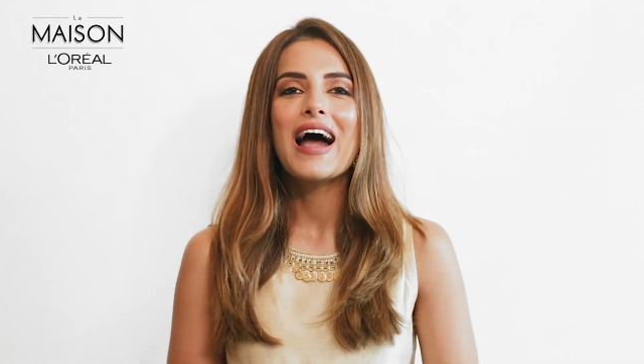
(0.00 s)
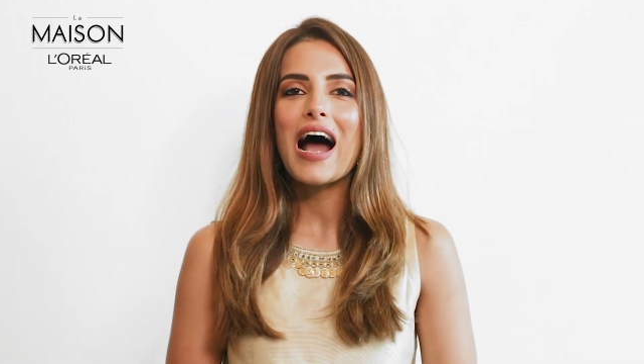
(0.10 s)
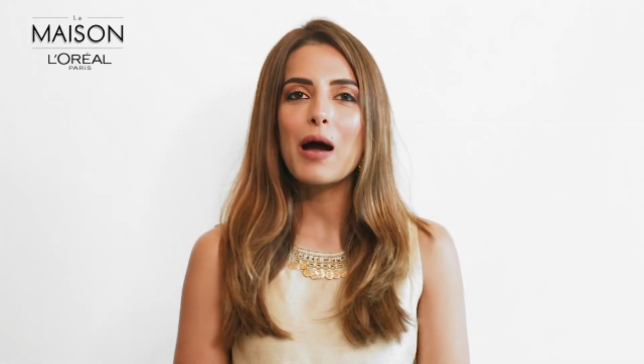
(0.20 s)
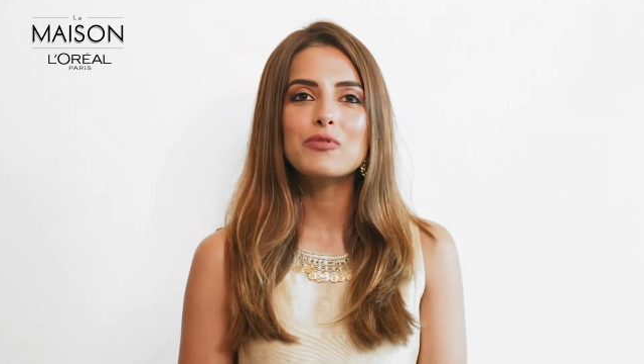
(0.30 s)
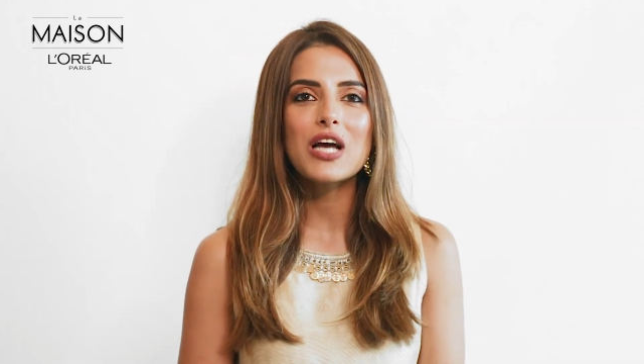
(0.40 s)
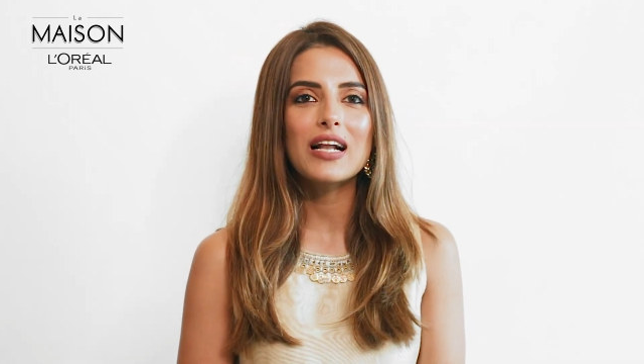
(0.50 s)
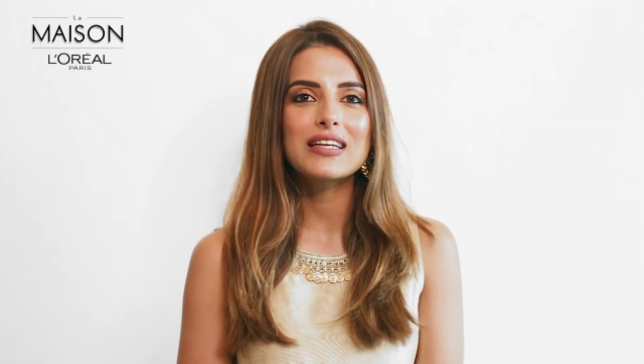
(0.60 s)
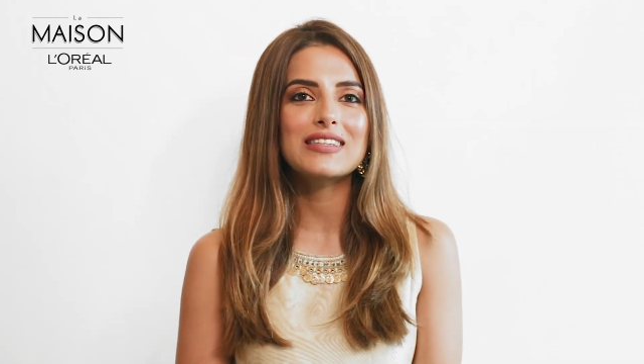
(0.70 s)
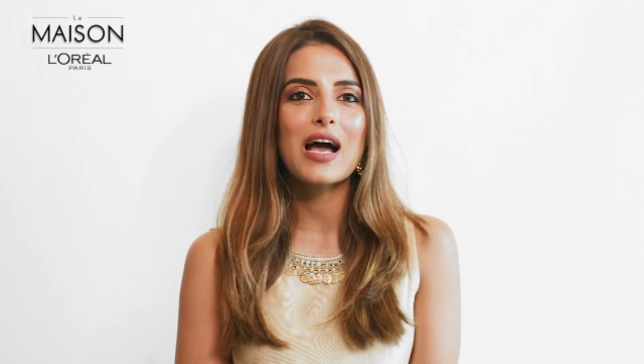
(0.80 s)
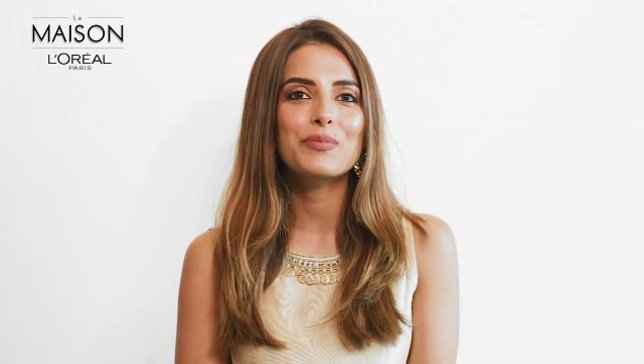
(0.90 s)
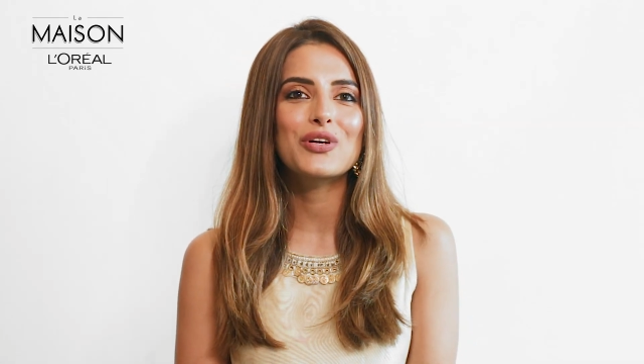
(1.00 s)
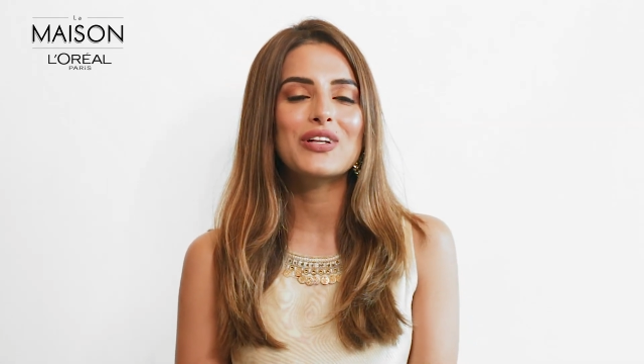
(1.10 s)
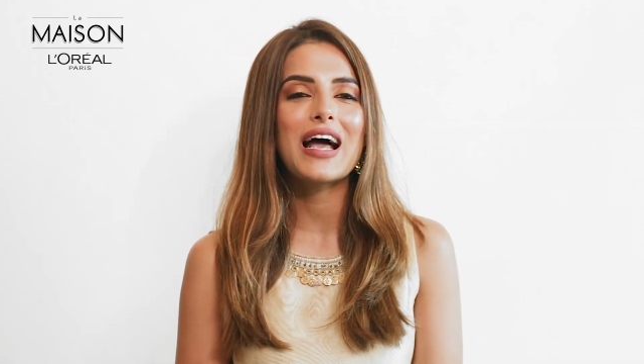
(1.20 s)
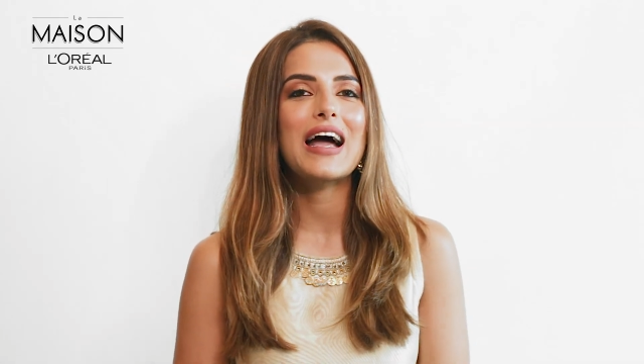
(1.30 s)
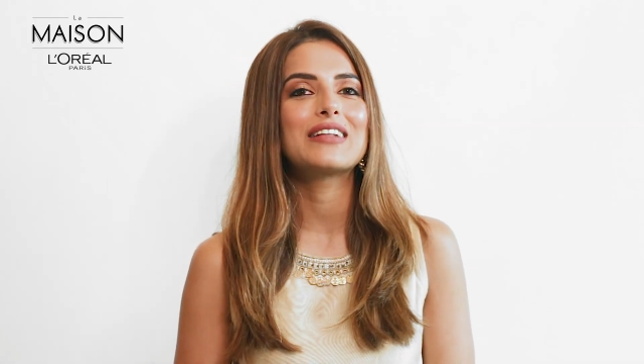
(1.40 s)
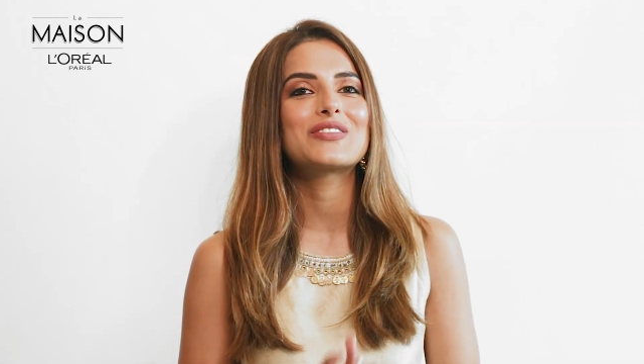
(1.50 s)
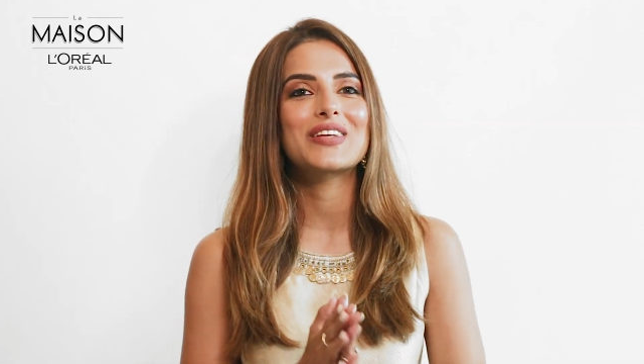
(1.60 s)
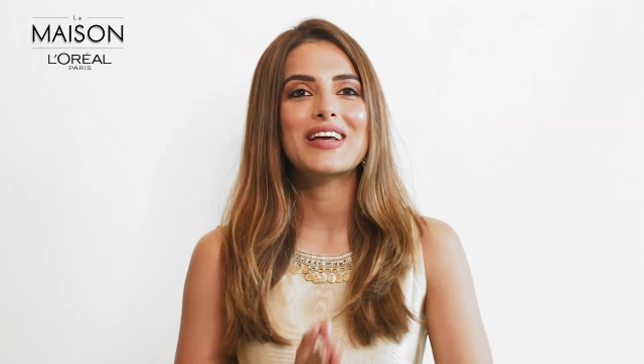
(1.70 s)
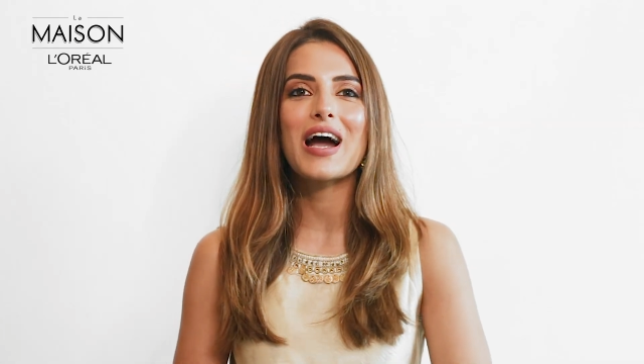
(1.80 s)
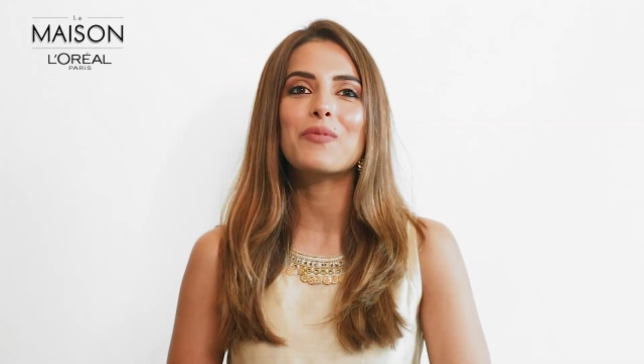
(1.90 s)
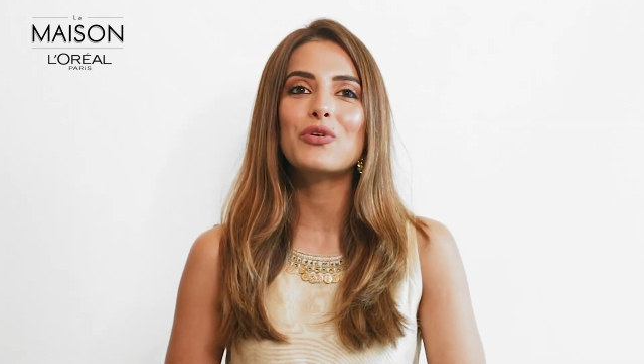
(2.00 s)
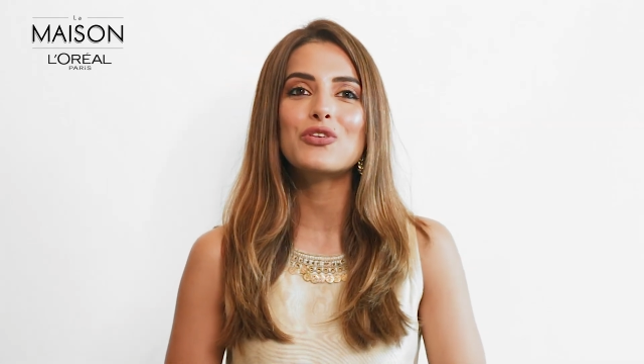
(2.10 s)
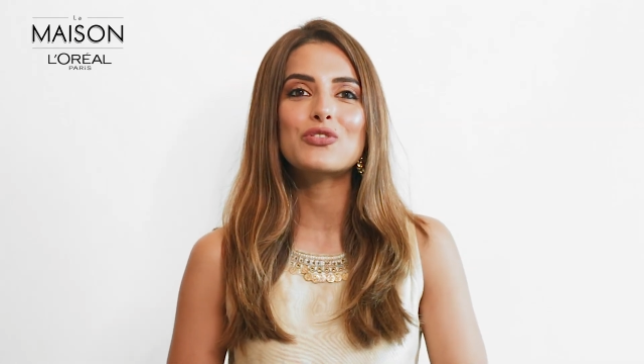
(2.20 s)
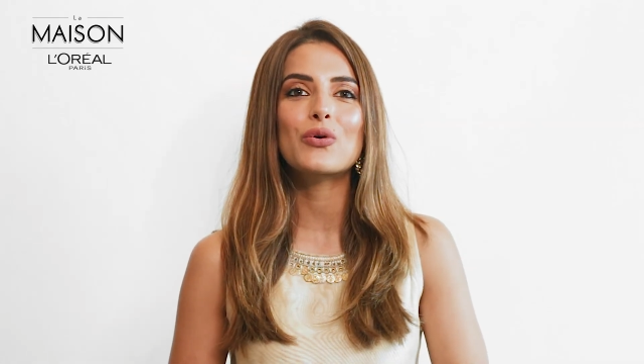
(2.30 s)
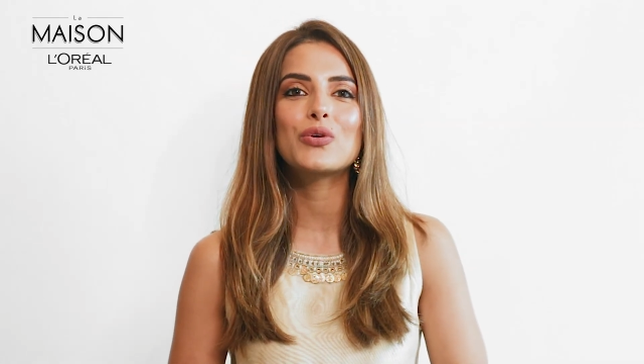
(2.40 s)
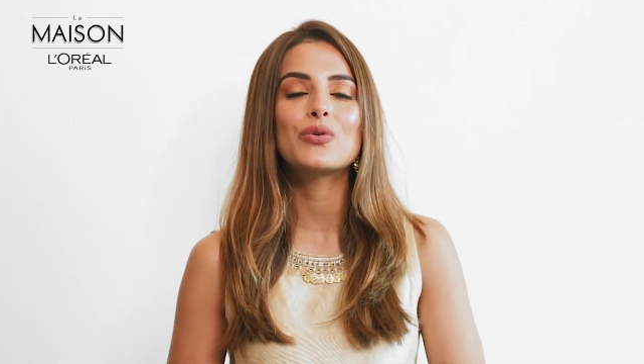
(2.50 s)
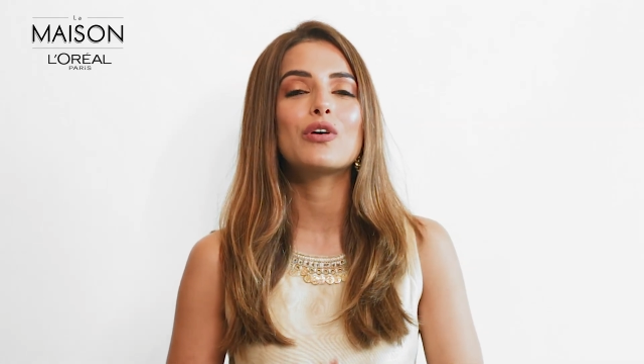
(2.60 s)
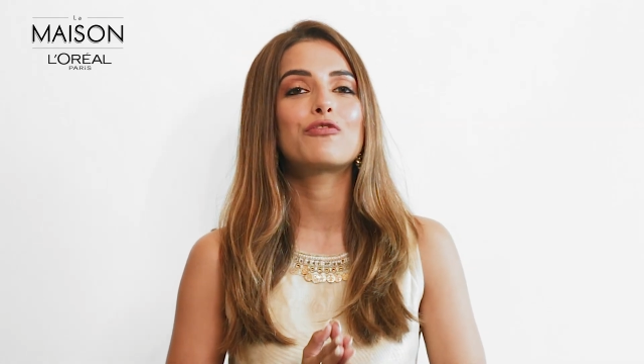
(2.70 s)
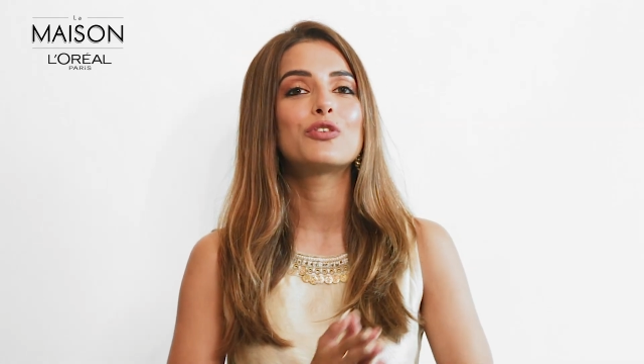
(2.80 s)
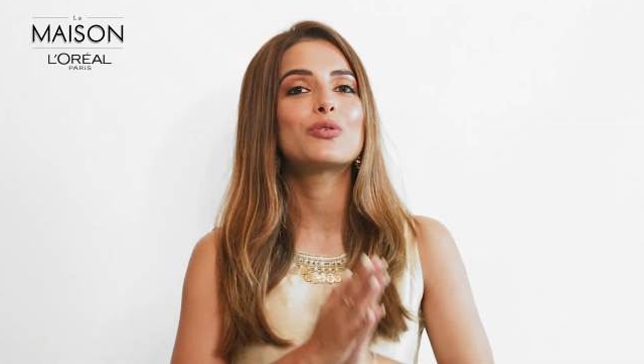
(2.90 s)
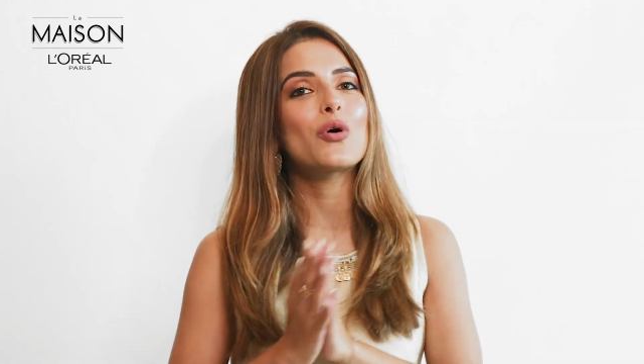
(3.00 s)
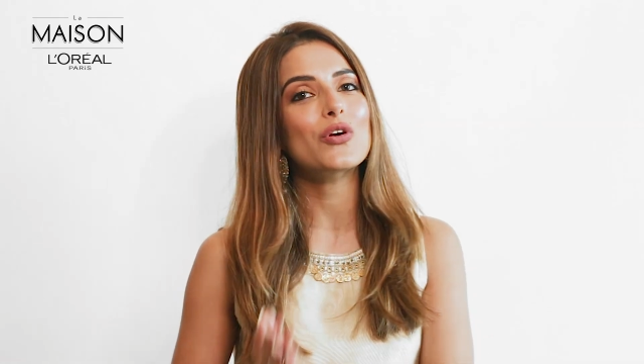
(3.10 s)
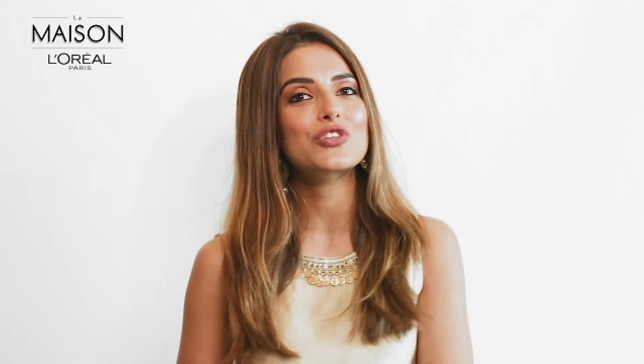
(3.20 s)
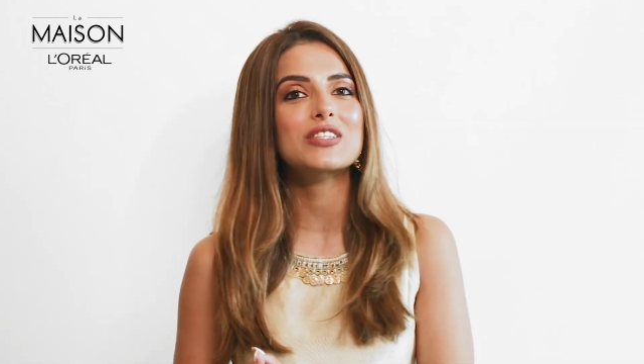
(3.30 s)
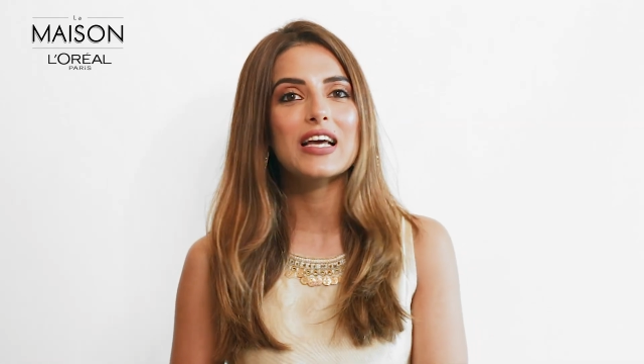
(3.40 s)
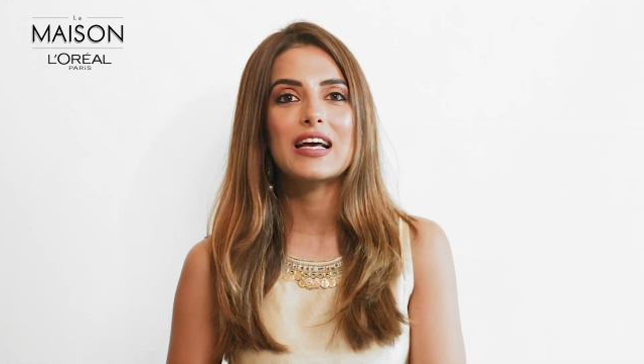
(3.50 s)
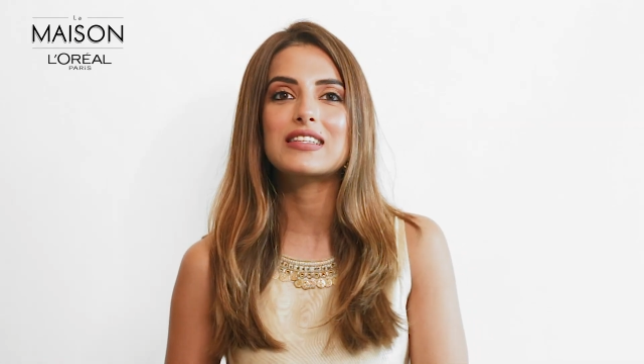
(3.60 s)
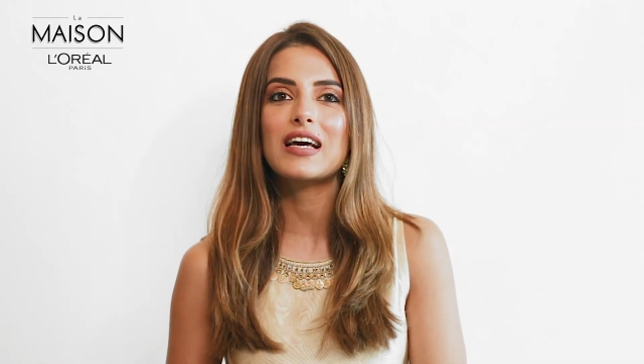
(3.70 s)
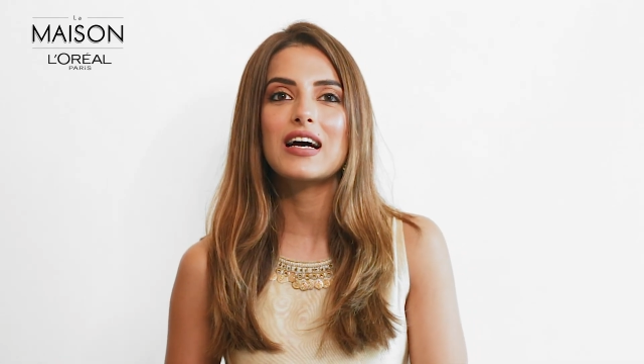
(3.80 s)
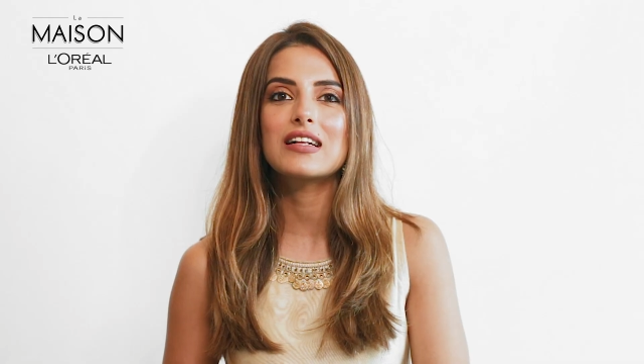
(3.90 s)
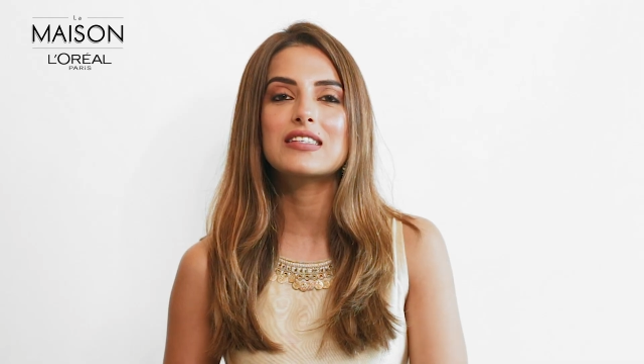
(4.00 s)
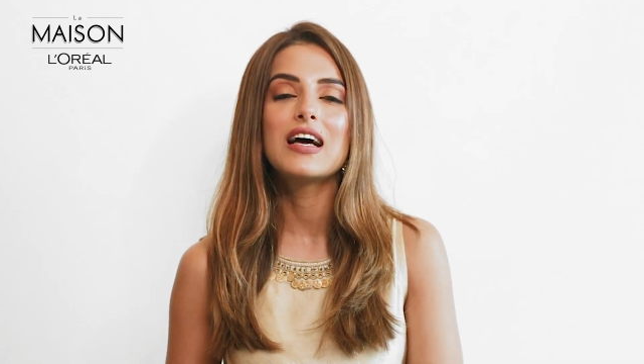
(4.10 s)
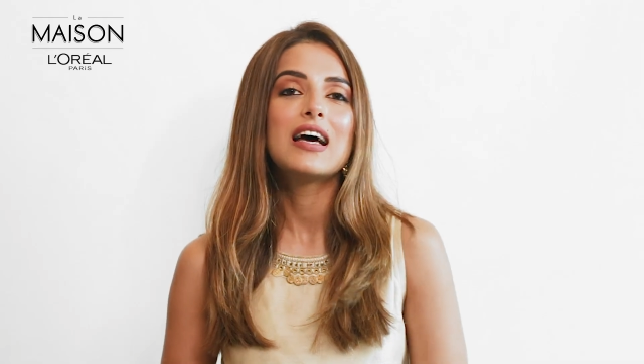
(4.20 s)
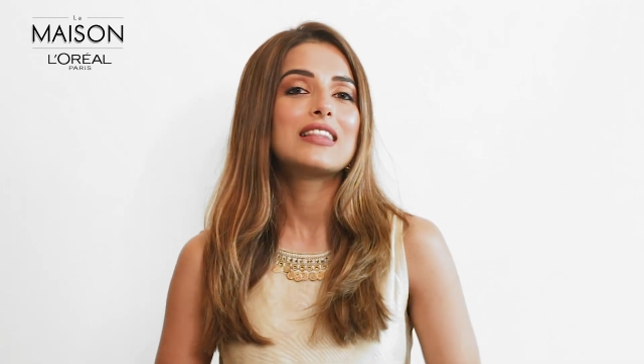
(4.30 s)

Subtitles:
I'm Shalini Samuel and today I'm going to show you a few gorgeous hairstyles